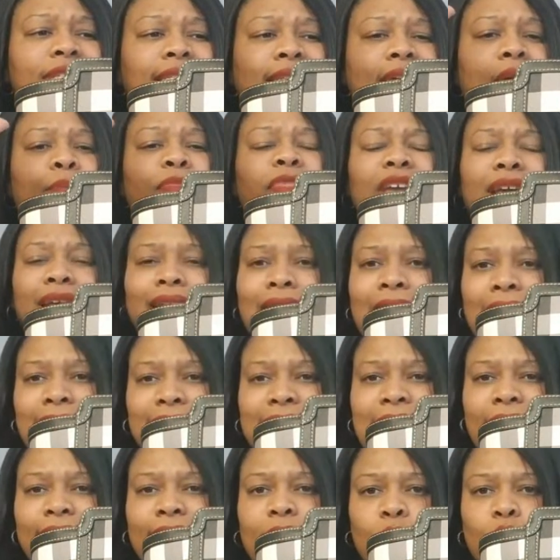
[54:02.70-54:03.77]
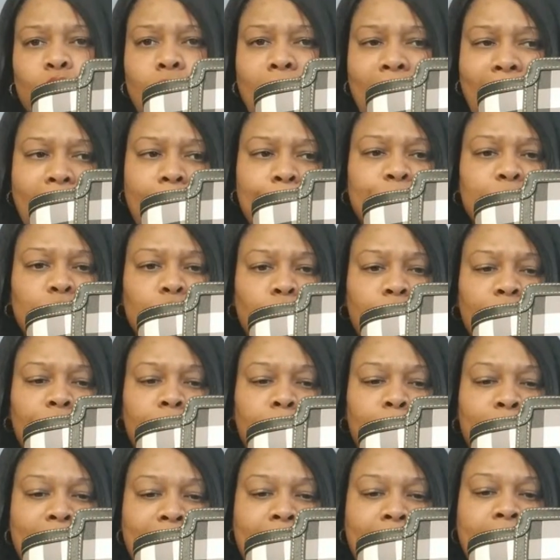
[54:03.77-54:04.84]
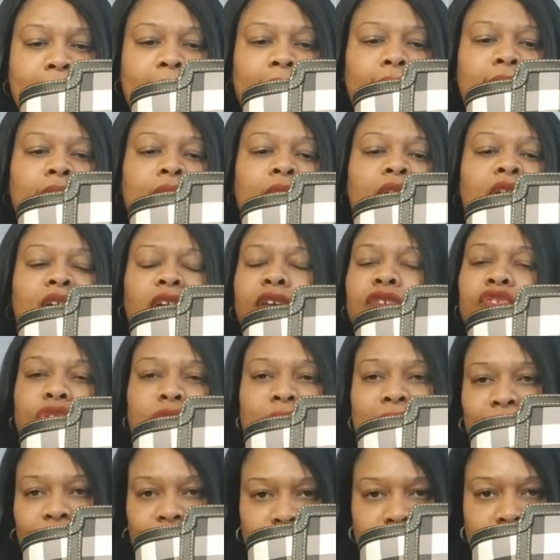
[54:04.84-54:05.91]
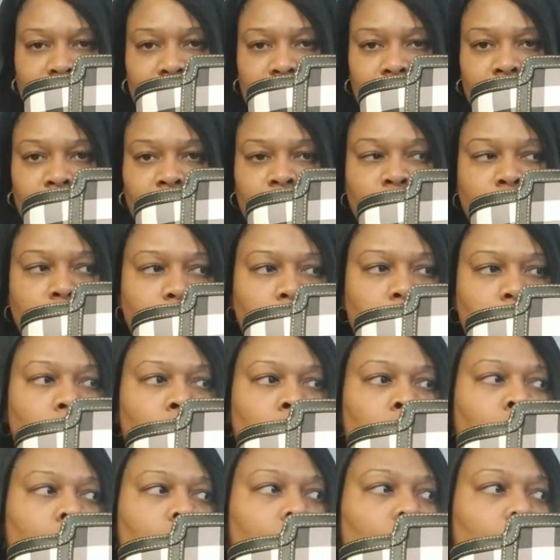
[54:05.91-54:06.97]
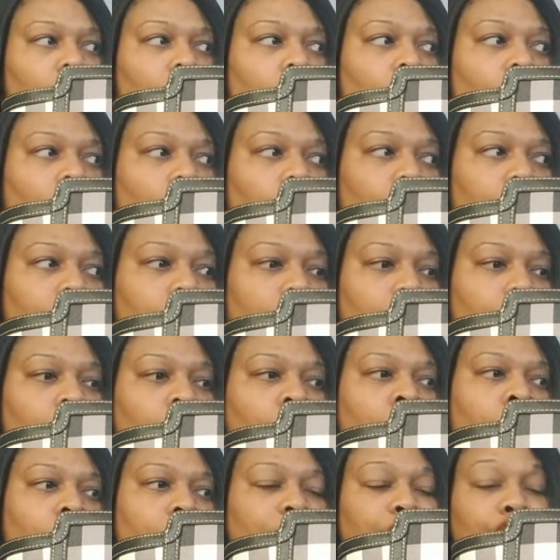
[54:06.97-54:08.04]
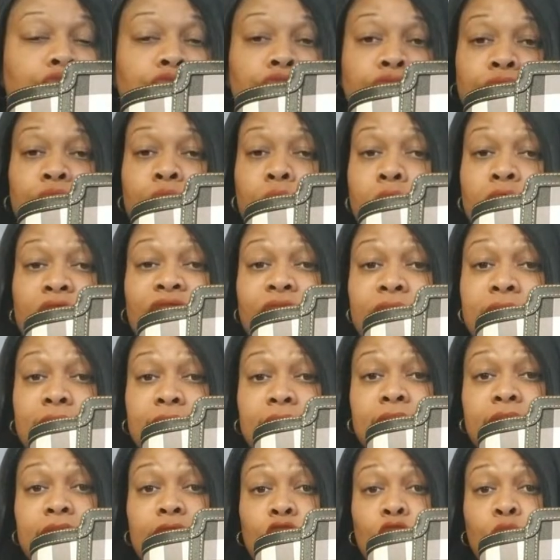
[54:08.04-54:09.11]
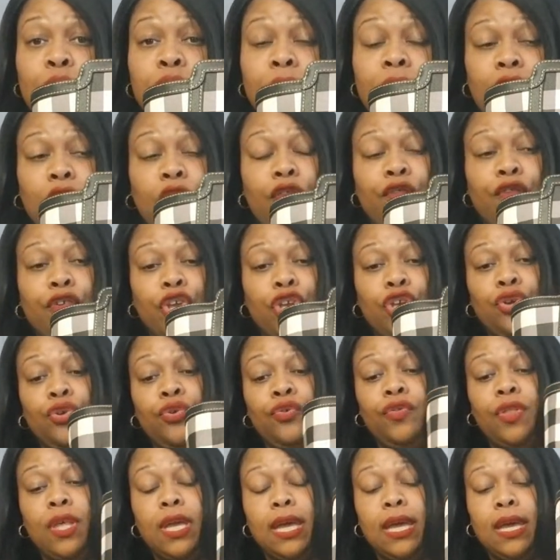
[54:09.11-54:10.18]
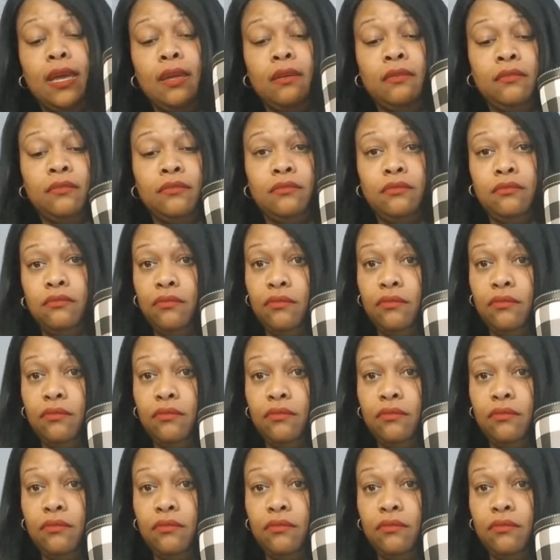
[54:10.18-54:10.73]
something like that that will happen with a bag. You just have to kind of know, you know, what to do, or if it's a deal breaker for you, then